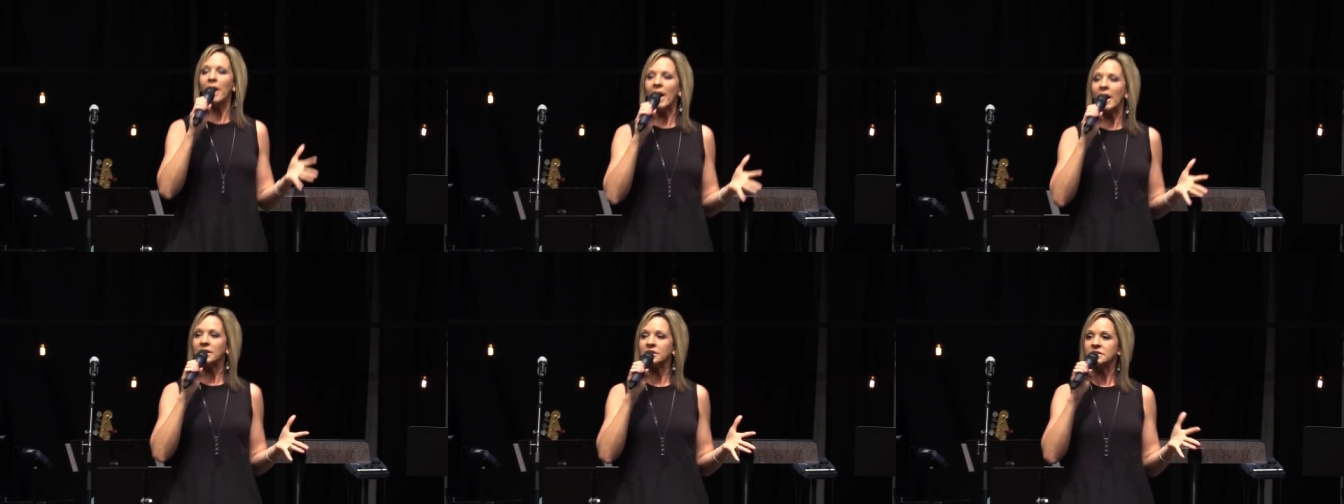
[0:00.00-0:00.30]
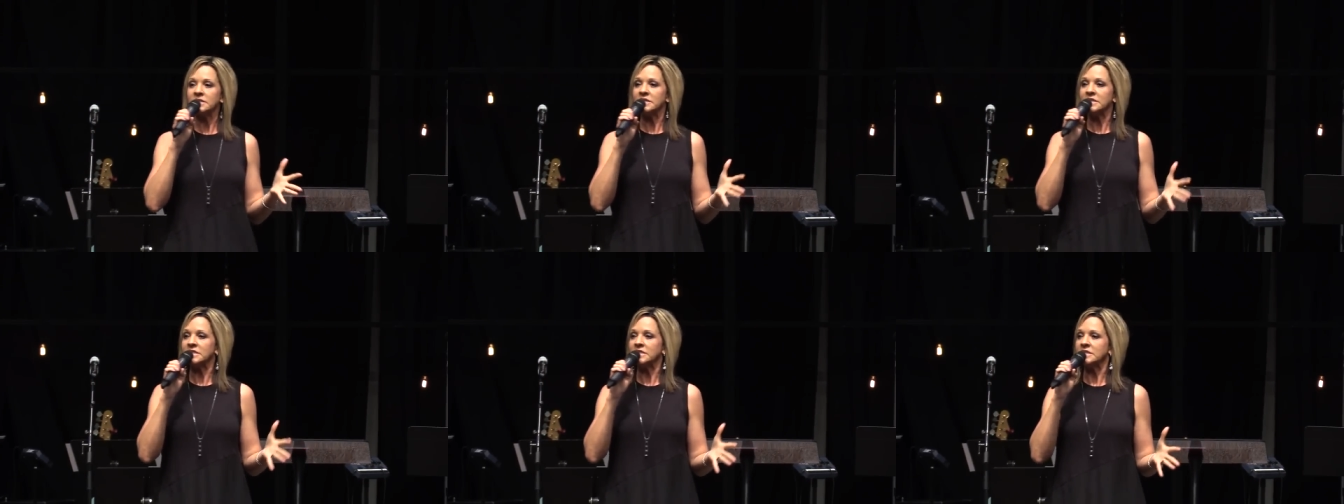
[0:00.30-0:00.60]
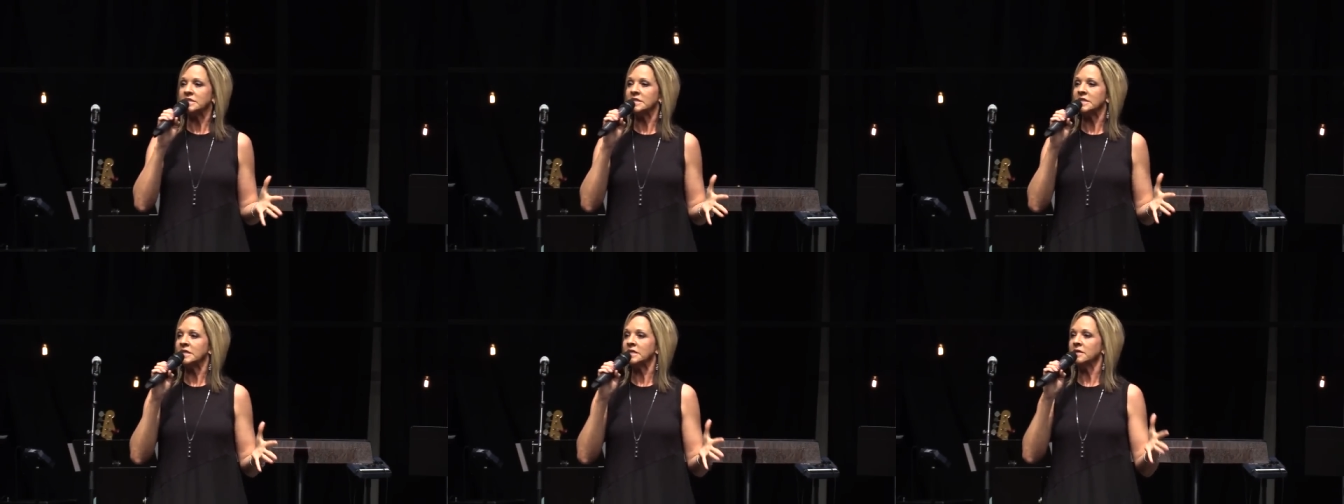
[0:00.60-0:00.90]
Acts
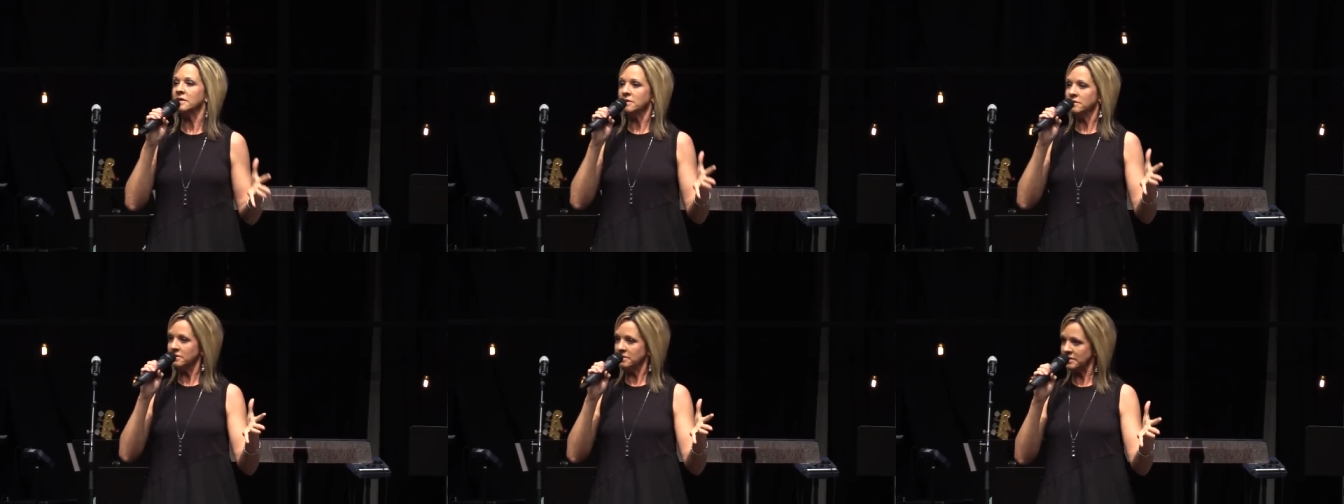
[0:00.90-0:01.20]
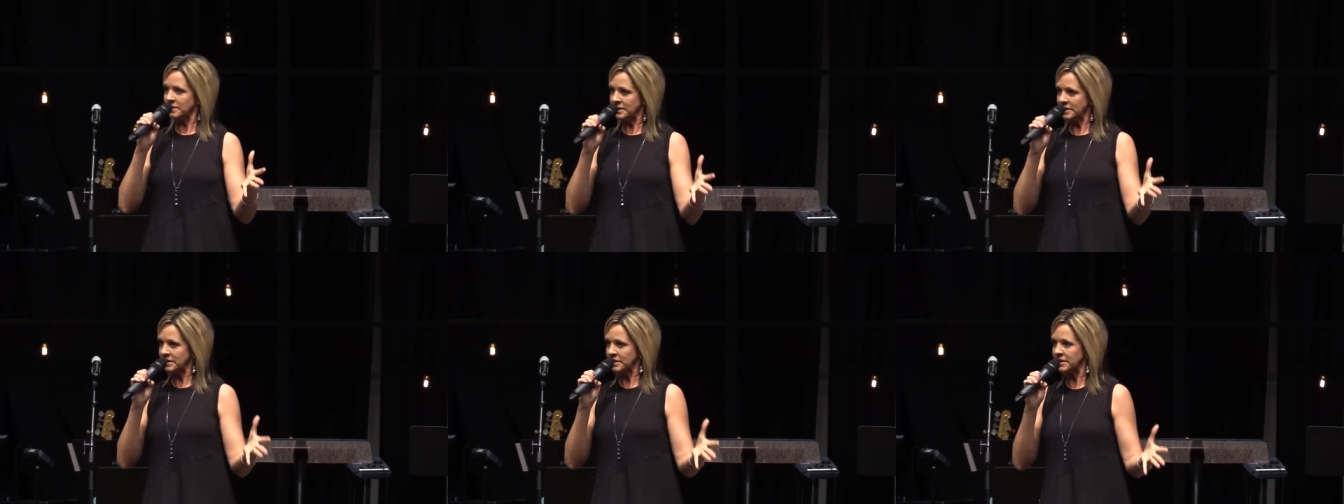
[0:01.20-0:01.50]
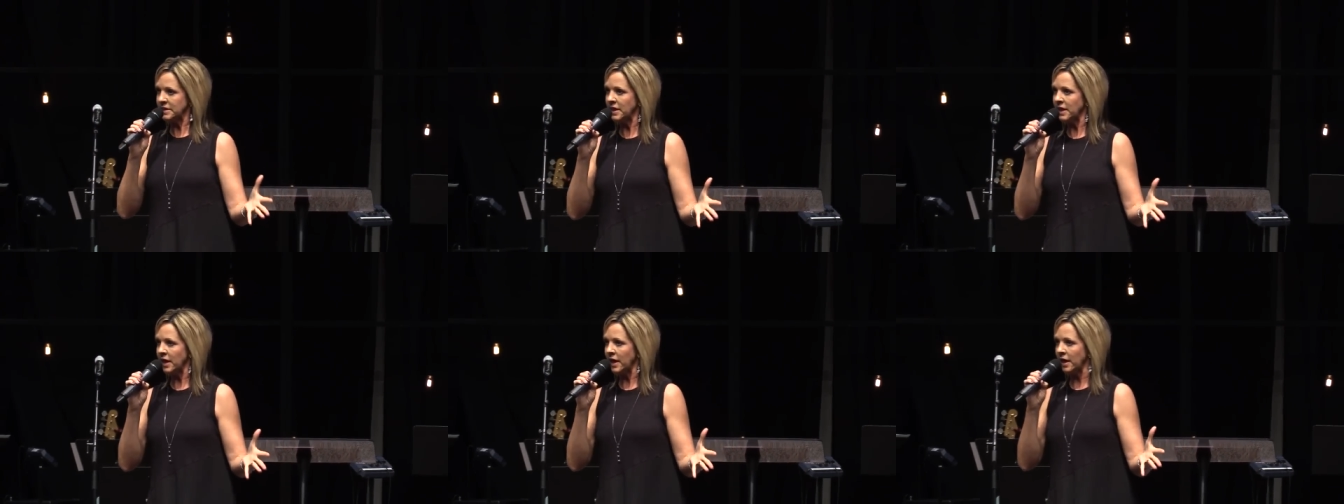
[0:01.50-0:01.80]
16
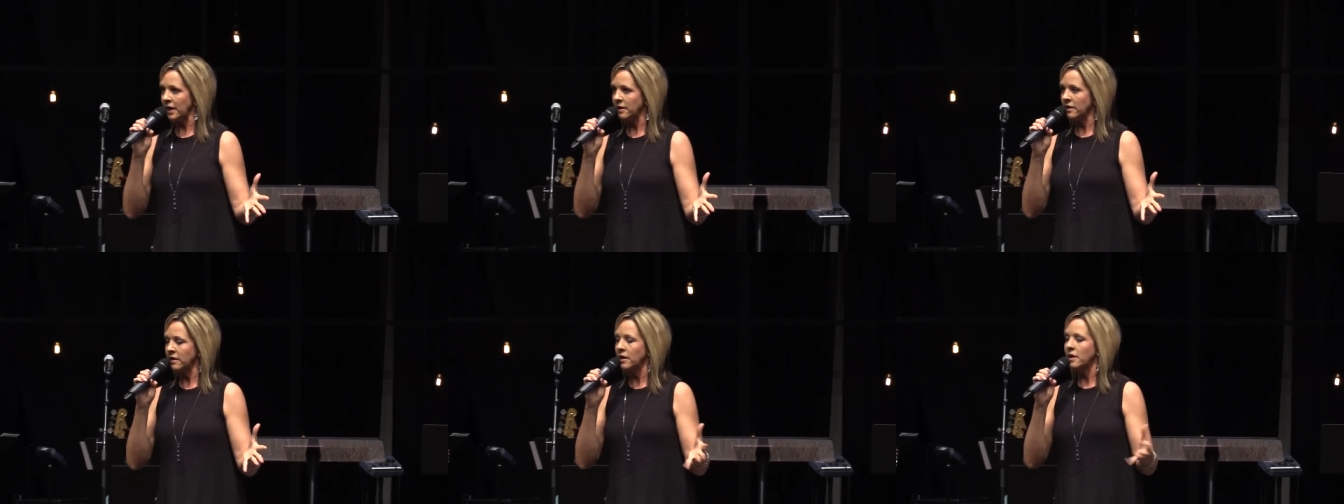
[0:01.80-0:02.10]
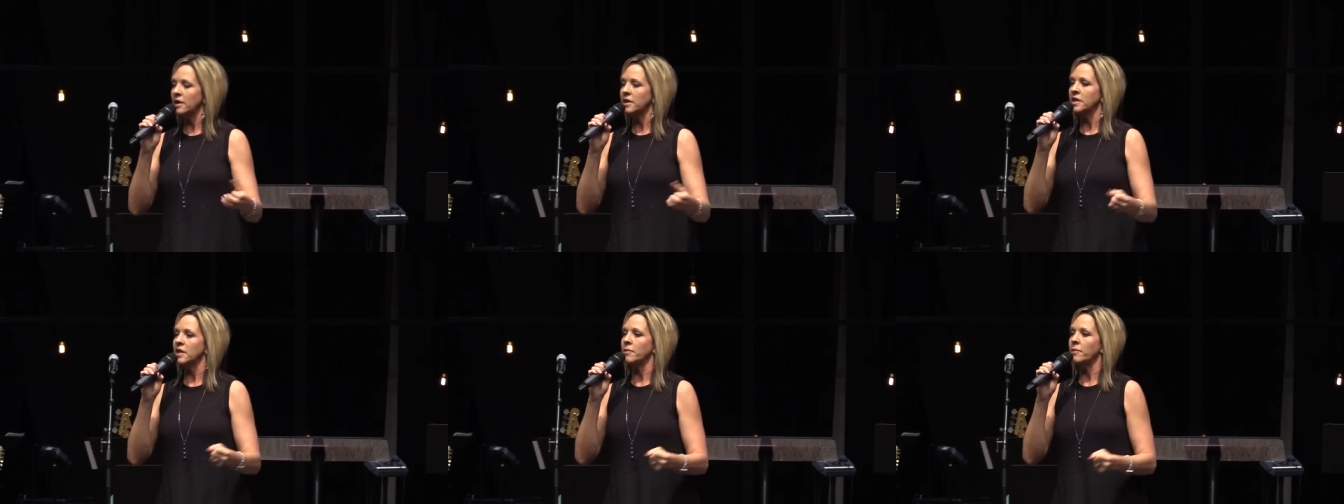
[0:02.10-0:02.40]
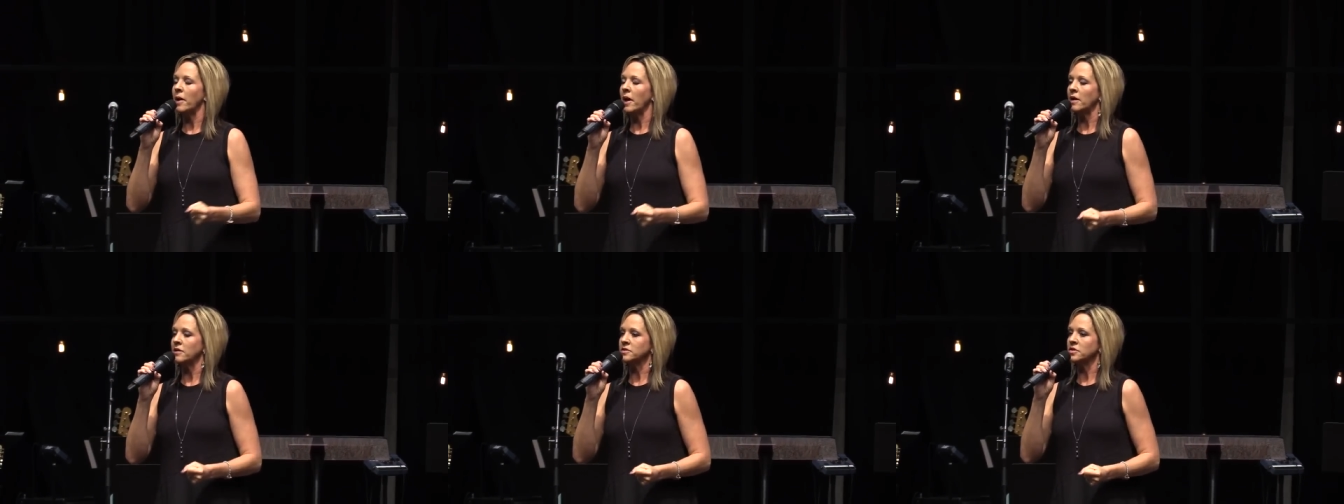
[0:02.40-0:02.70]
16, the
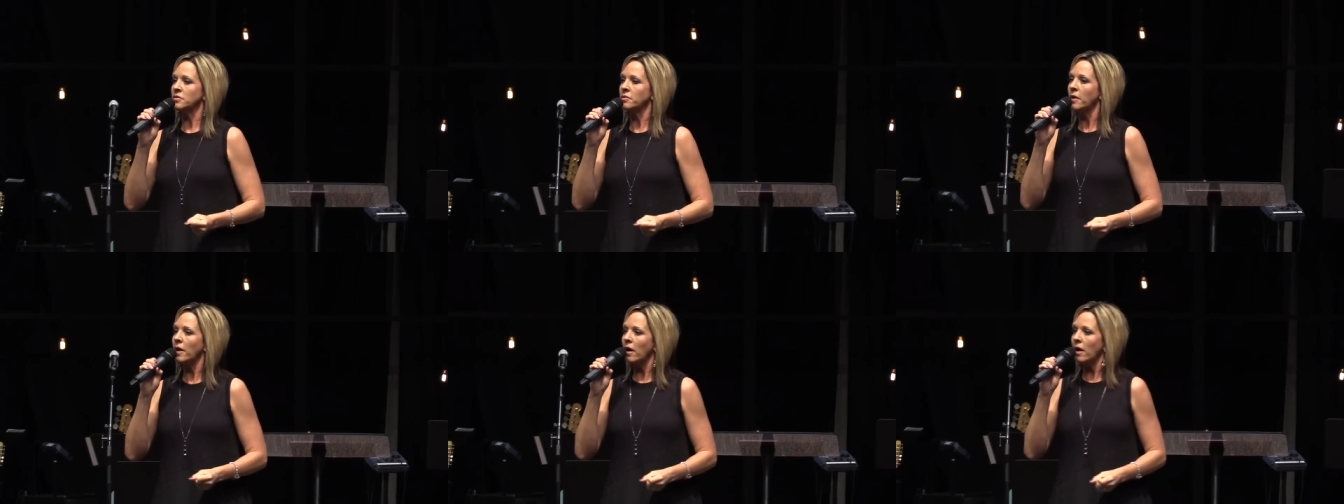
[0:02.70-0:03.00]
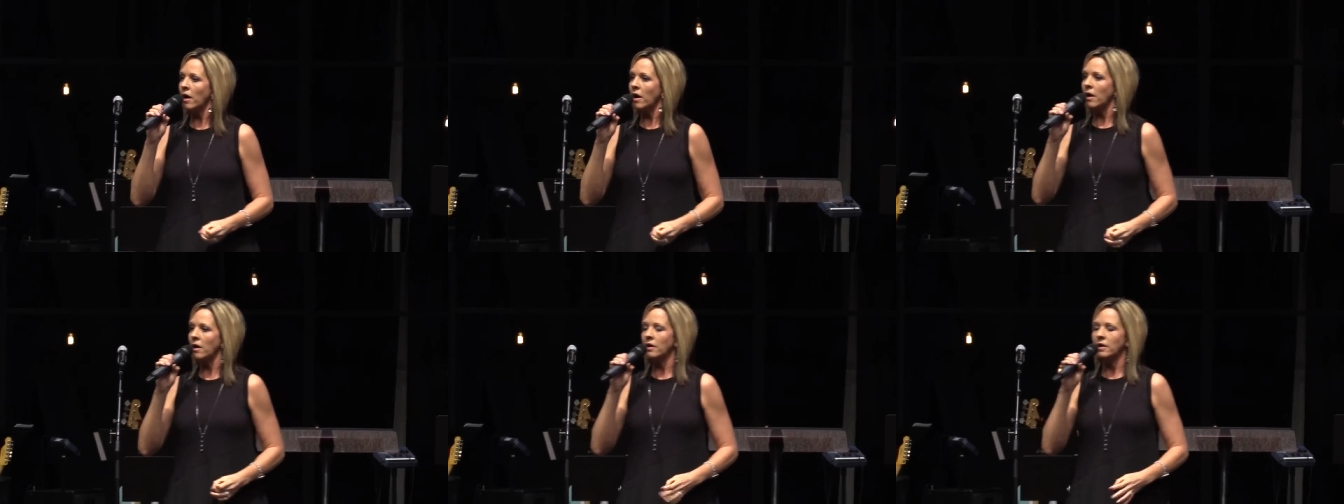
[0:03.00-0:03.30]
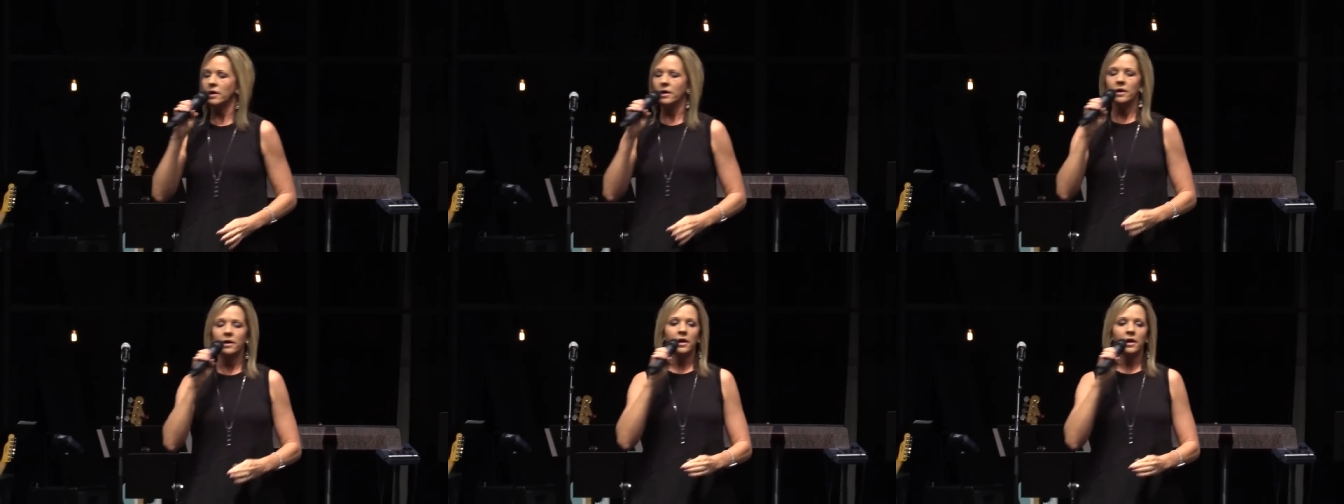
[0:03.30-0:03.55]
Apostle Paul,